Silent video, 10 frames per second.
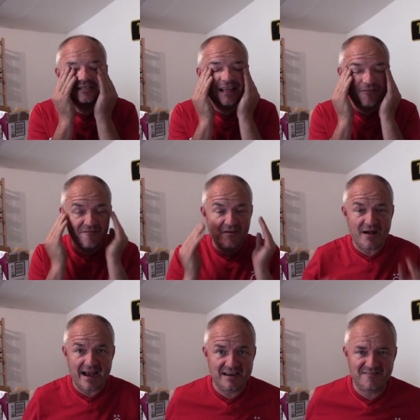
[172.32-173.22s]
Never
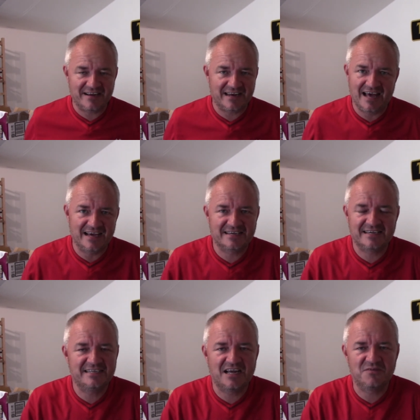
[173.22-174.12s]
felt anything like
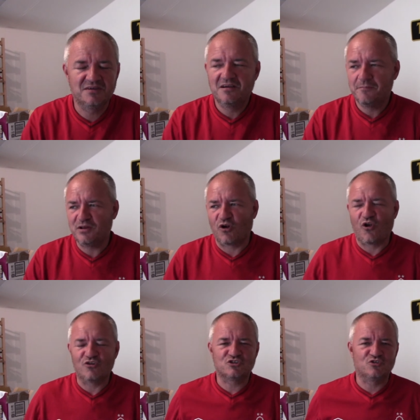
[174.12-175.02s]
it. You know, been on
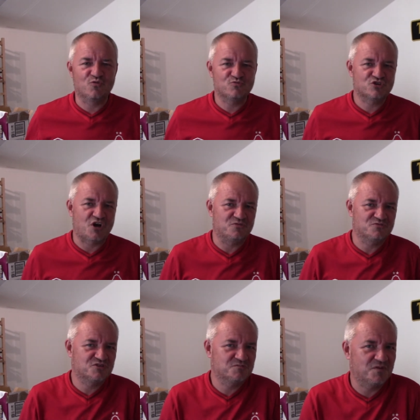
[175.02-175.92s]
lots of launch
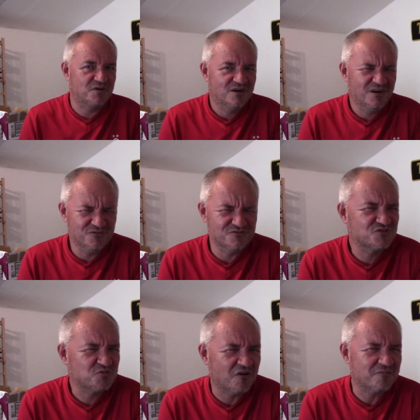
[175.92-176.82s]
coasters, but
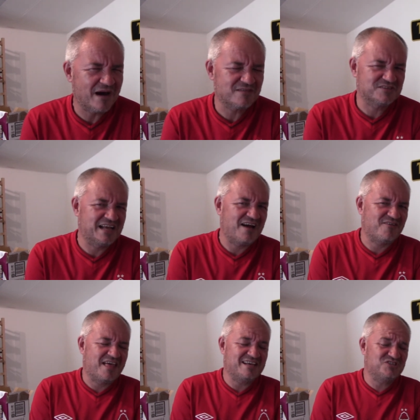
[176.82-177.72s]
112 miles an
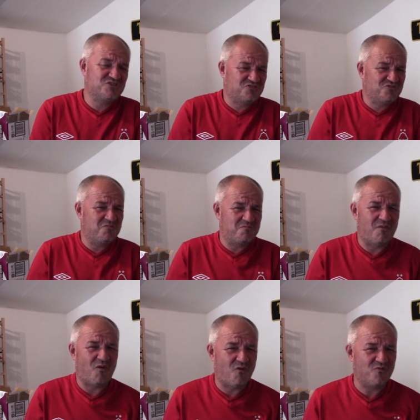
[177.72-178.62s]
hour, that's some
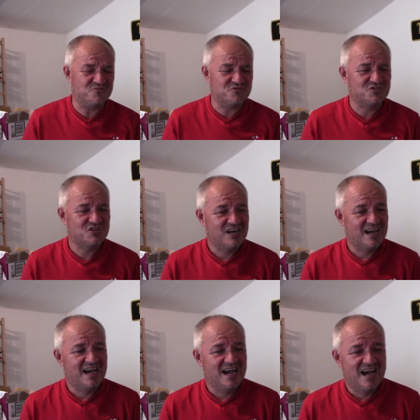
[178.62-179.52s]
launch.
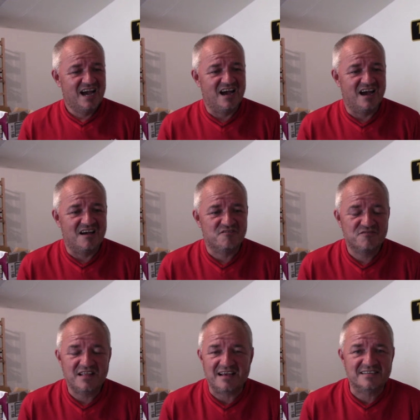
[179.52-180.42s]

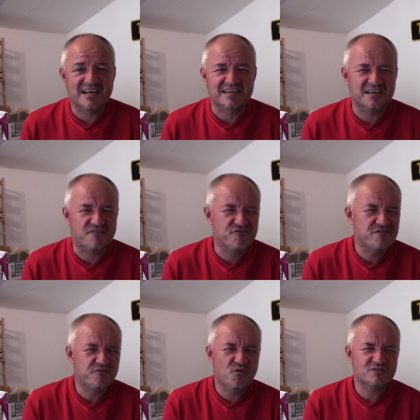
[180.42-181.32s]
That's like I said,
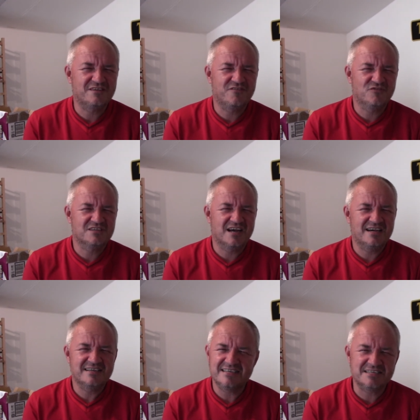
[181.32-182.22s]
340 foot
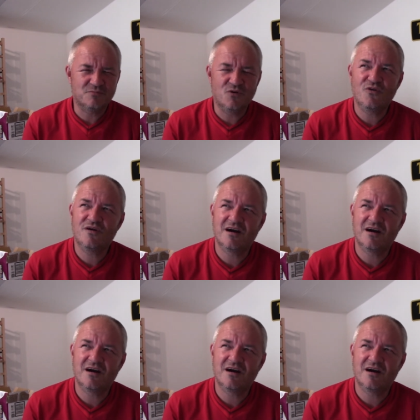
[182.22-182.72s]
high, is it more?